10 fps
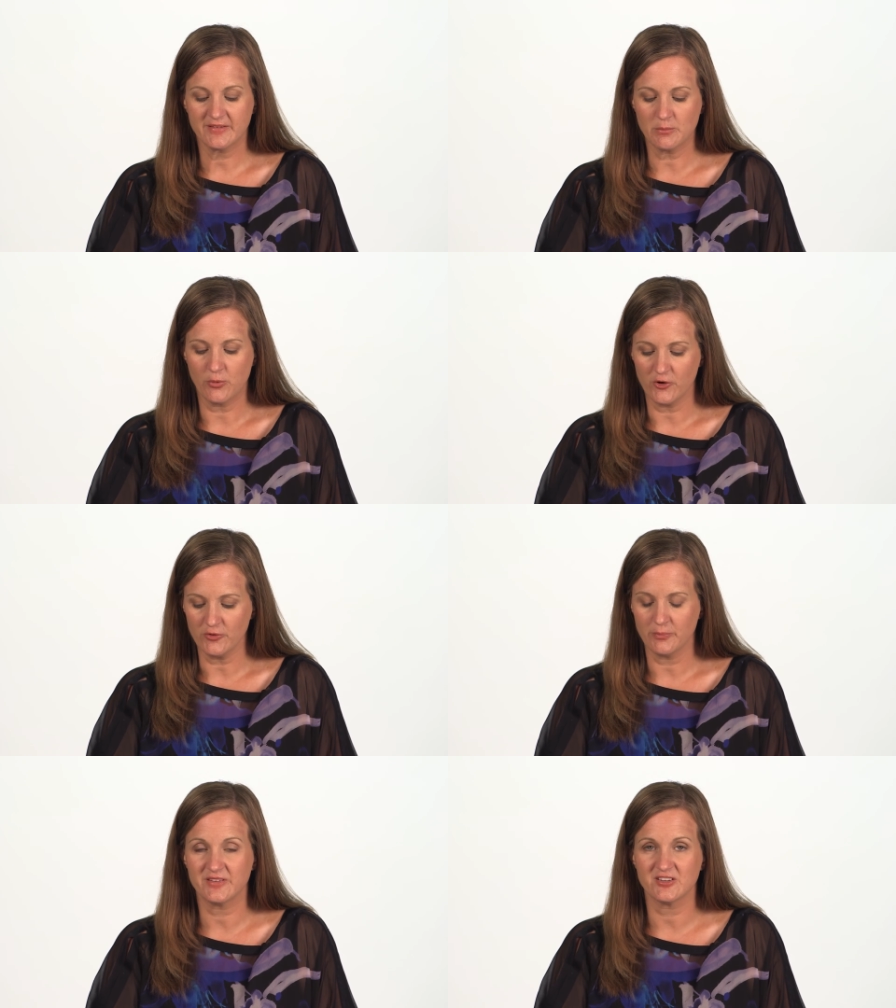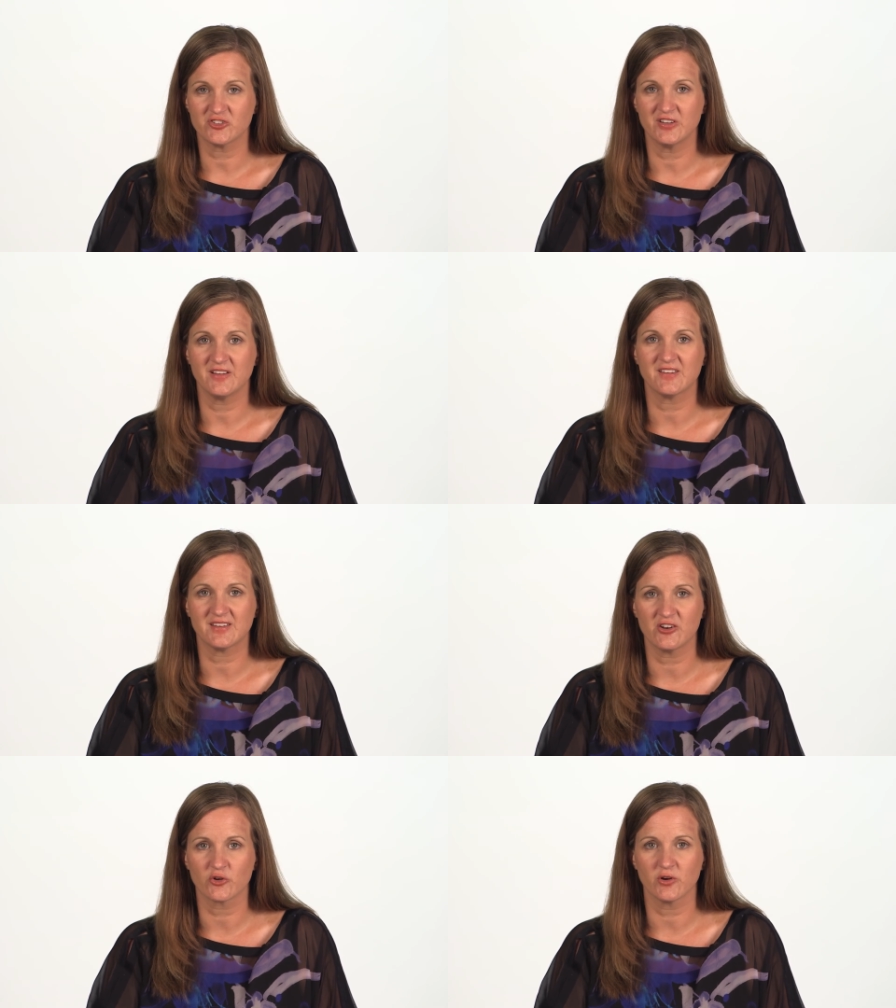its important position in the
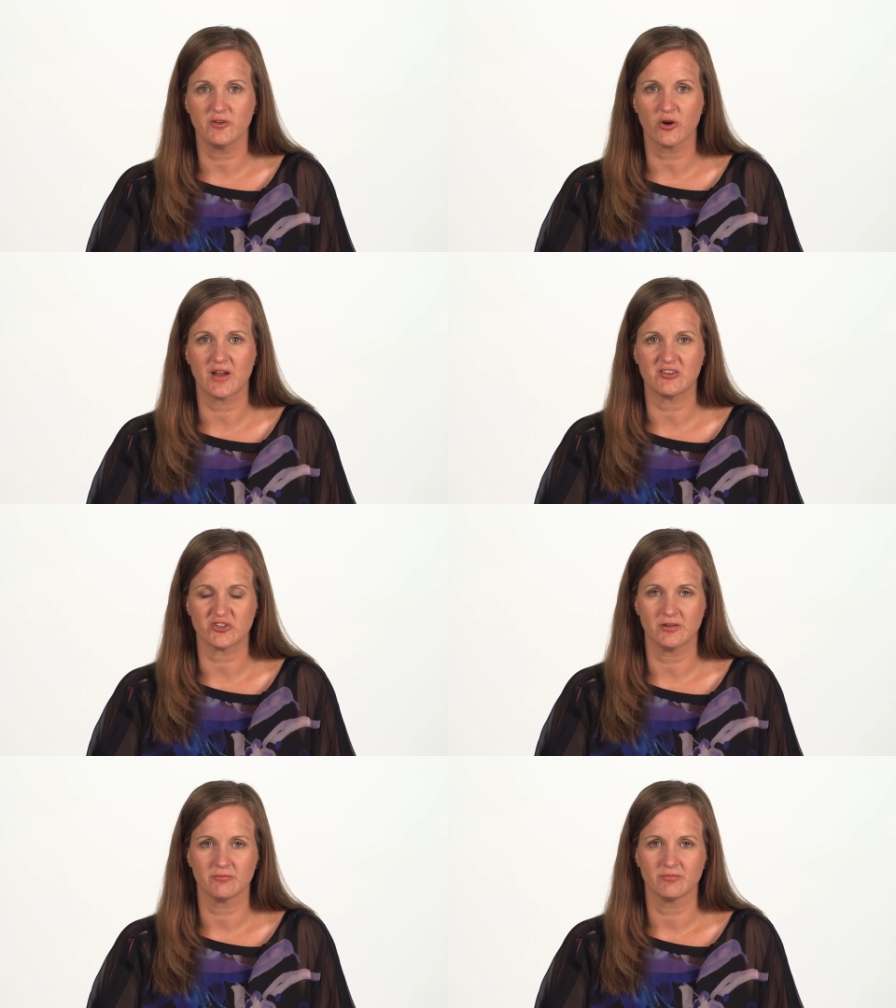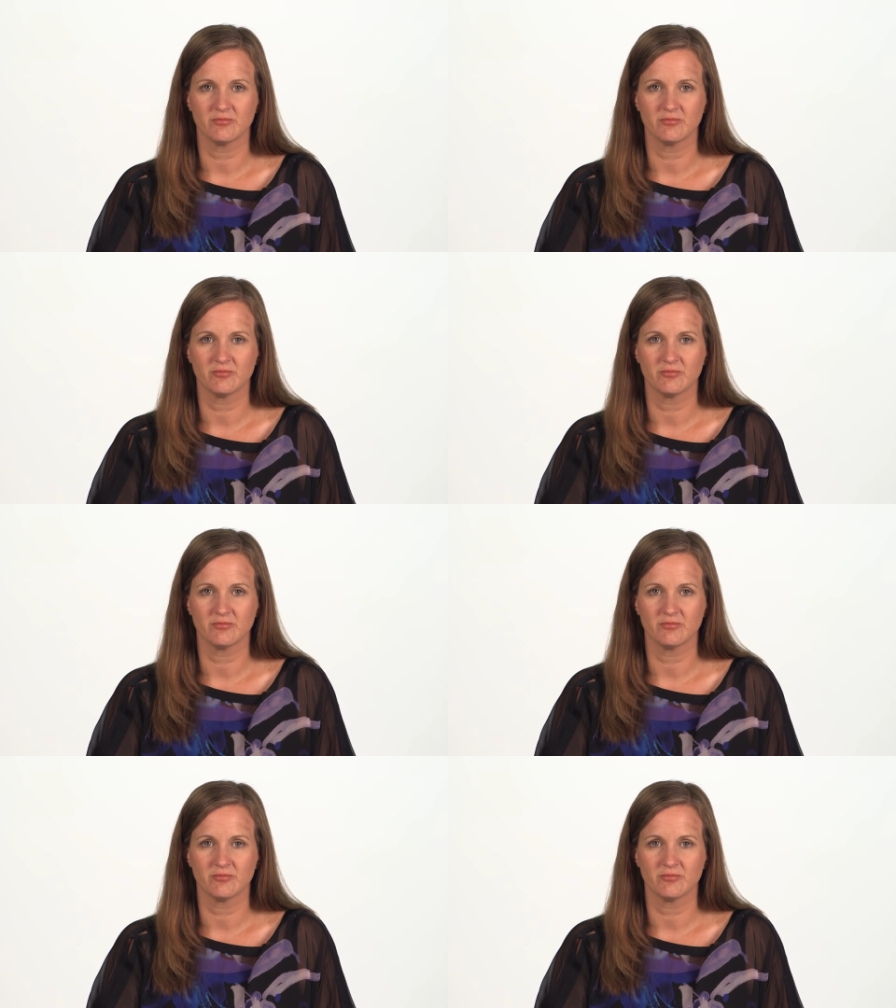center of Eurasia